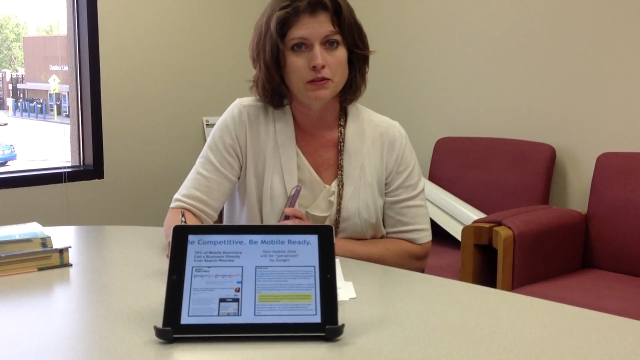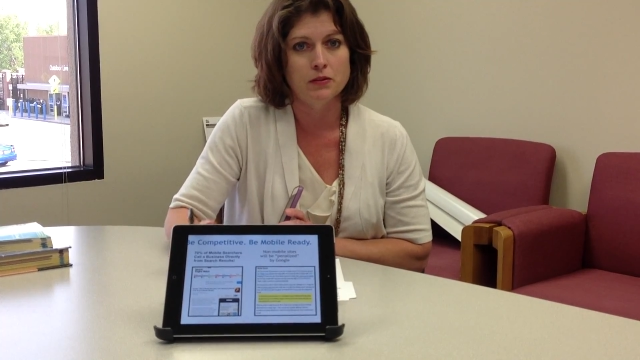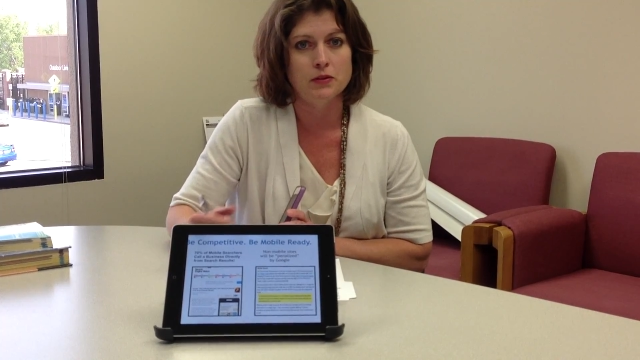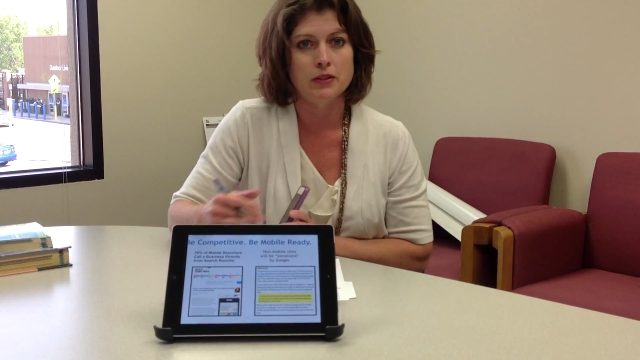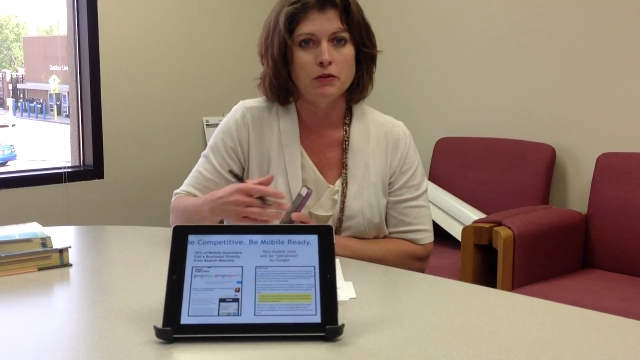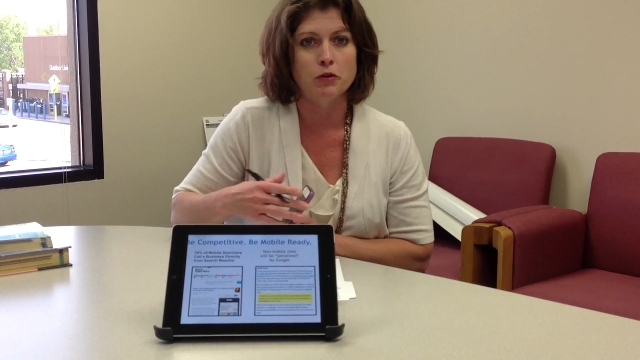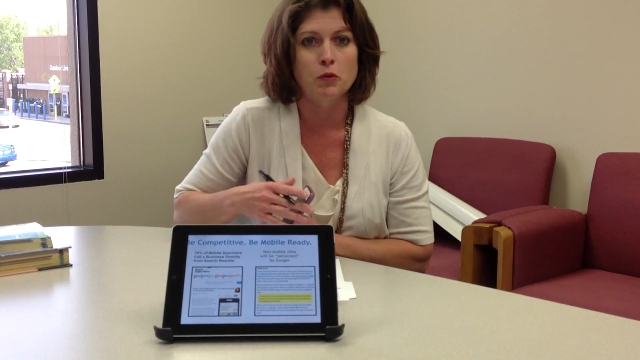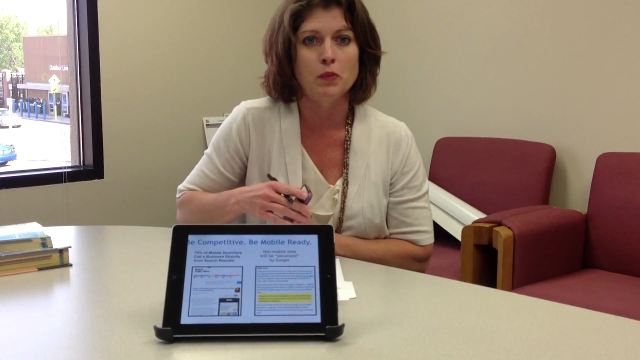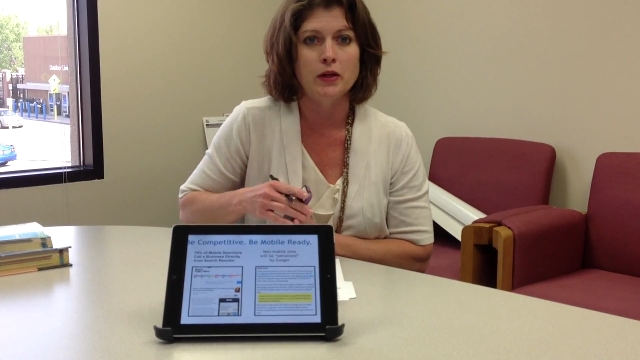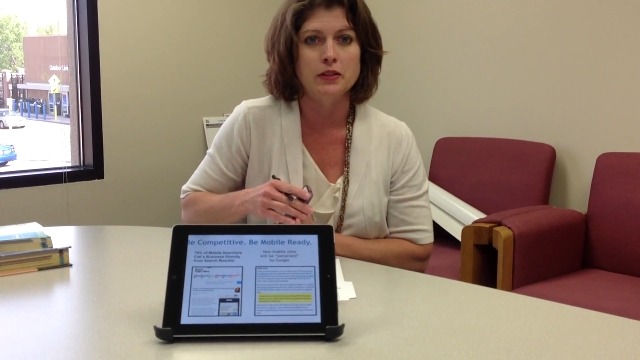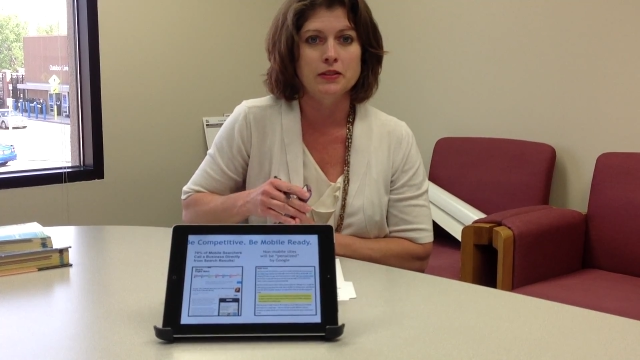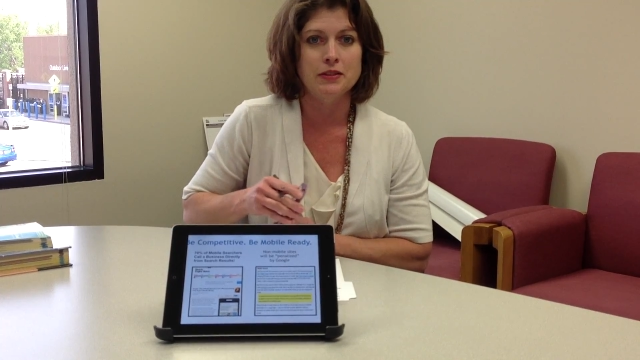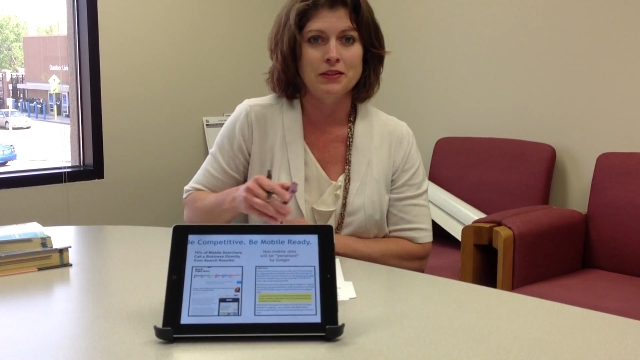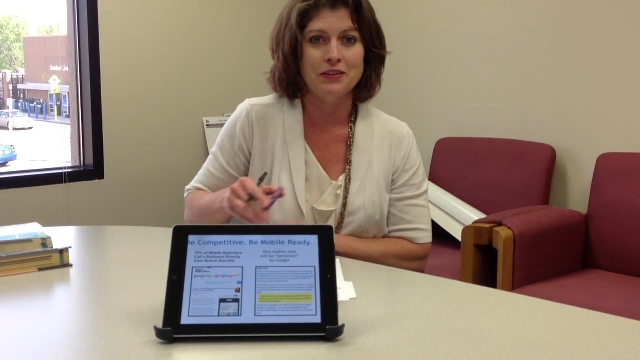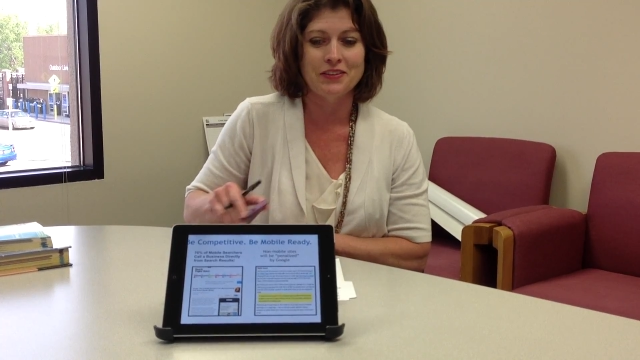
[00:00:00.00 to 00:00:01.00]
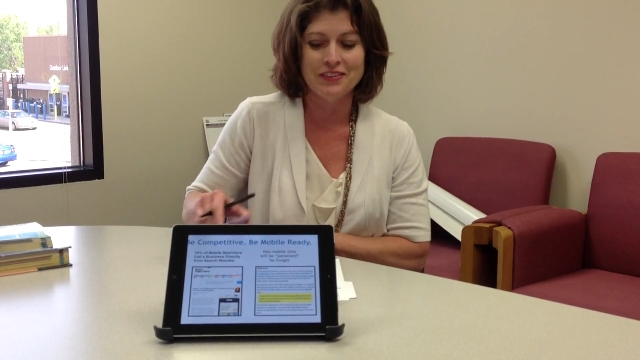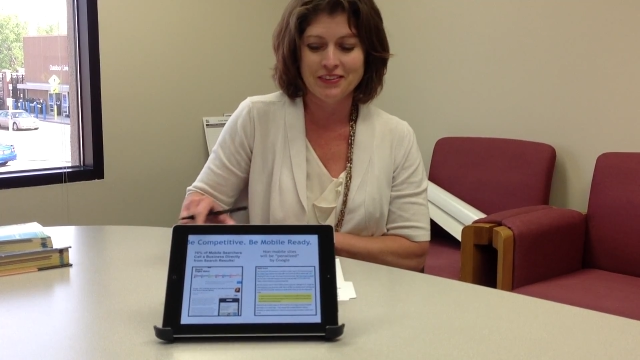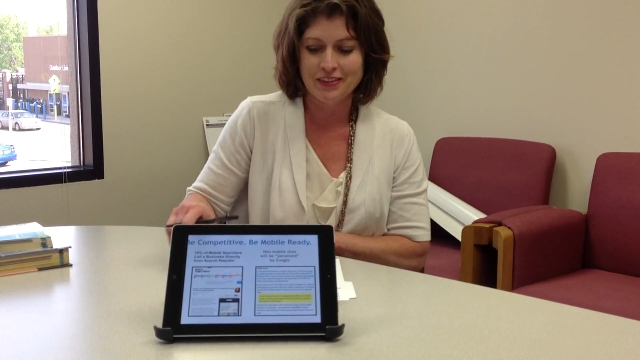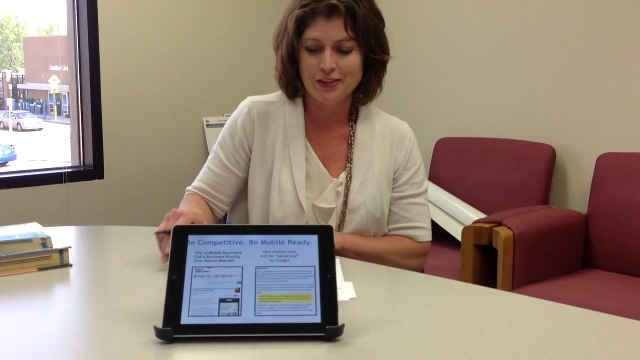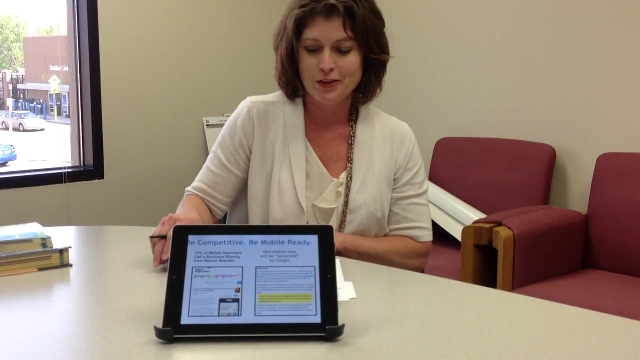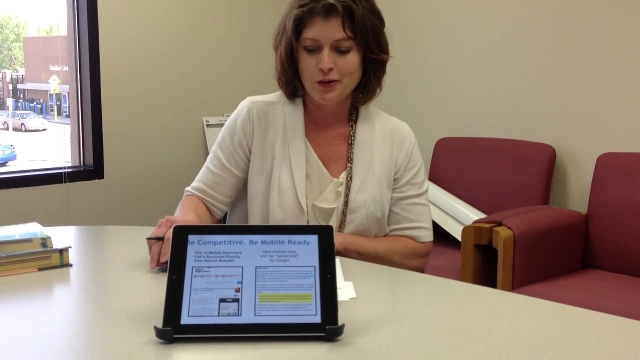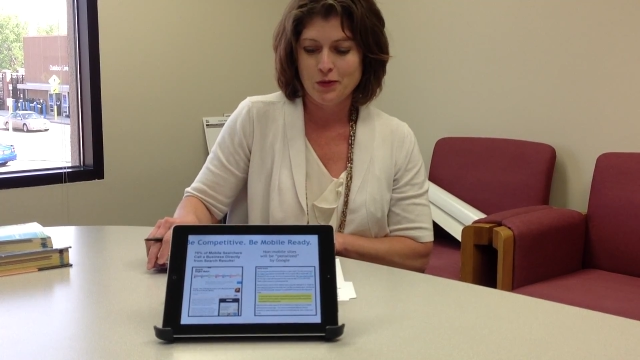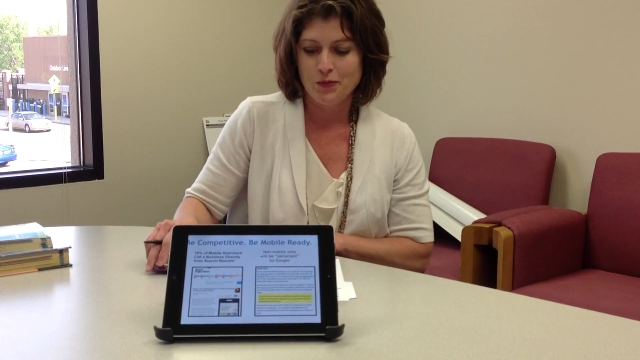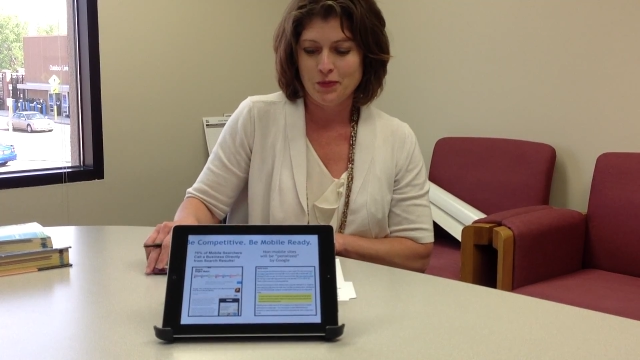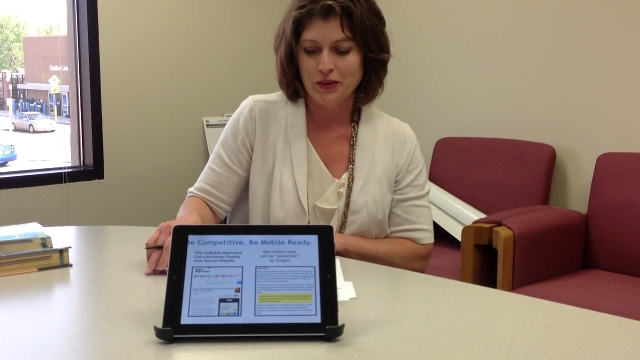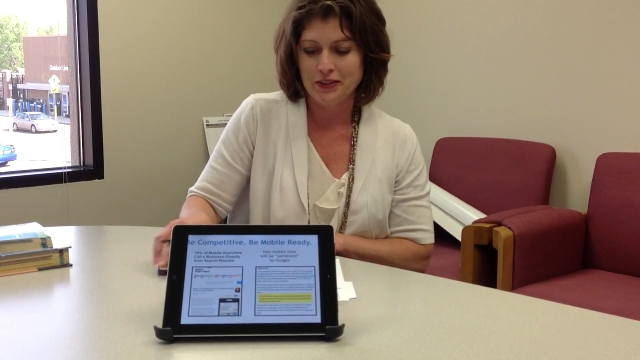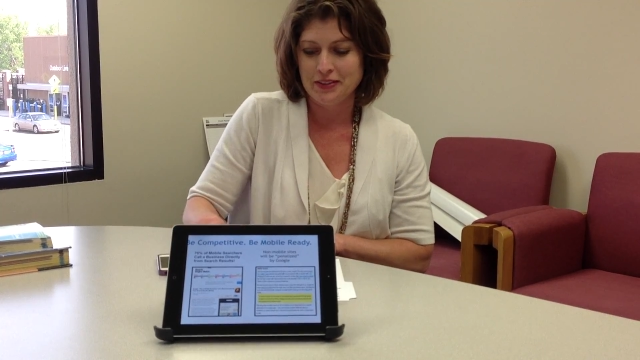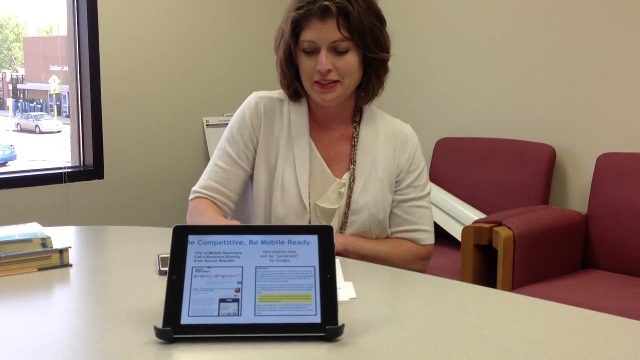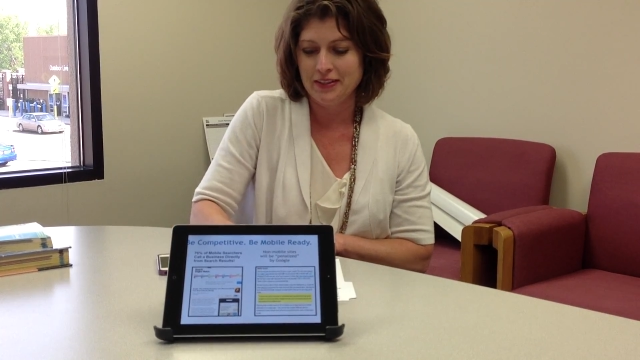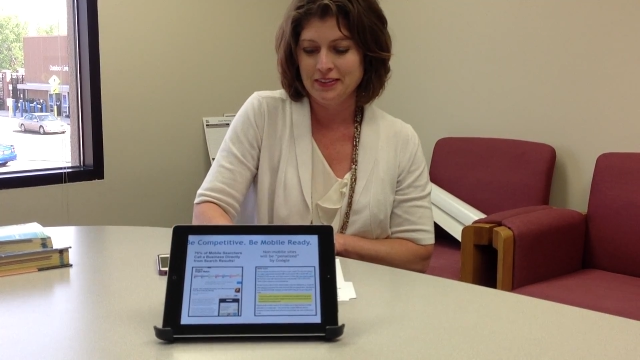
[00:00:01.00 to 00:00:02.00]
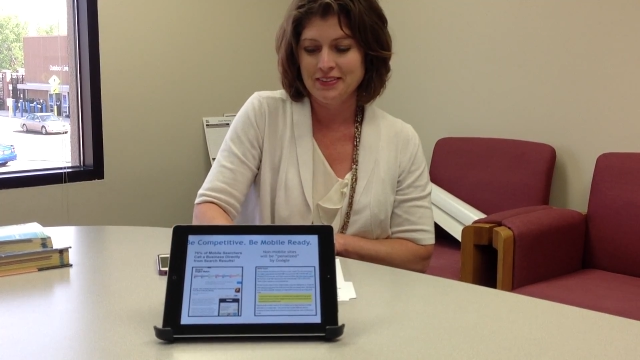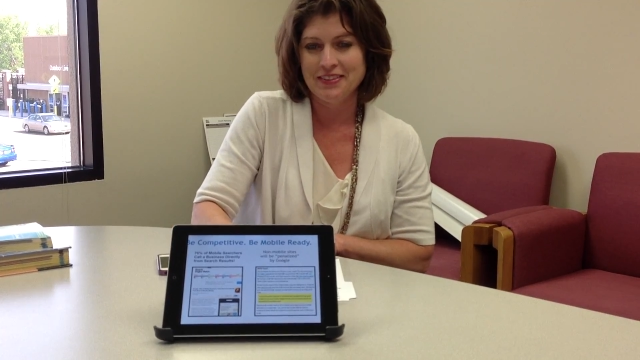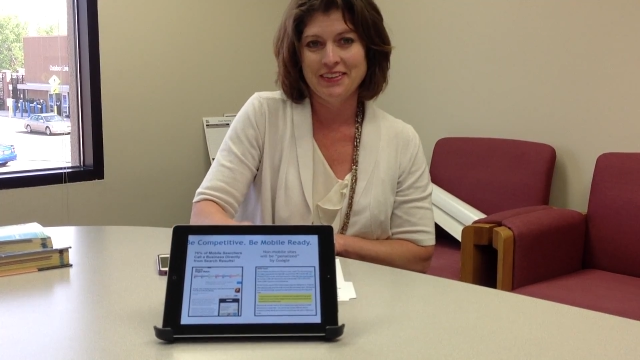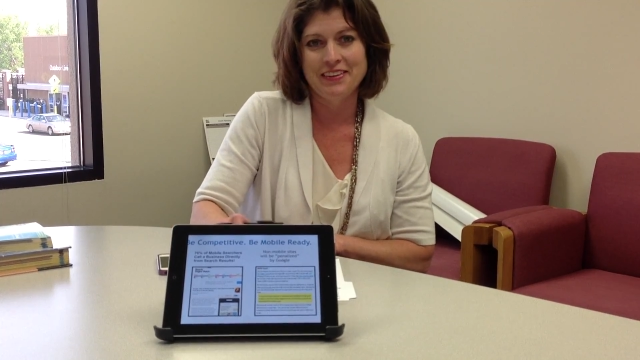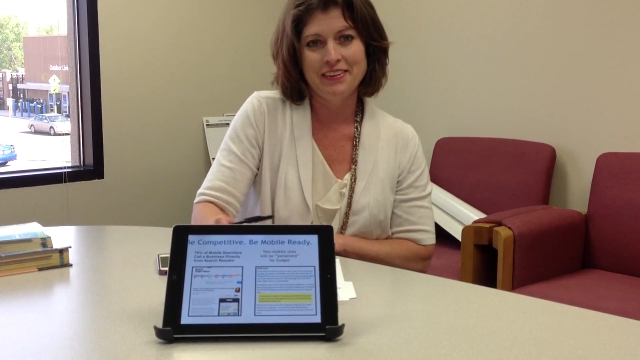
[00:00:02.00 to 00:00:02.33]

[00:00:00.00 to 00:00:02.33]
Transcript: several months here. Make sense?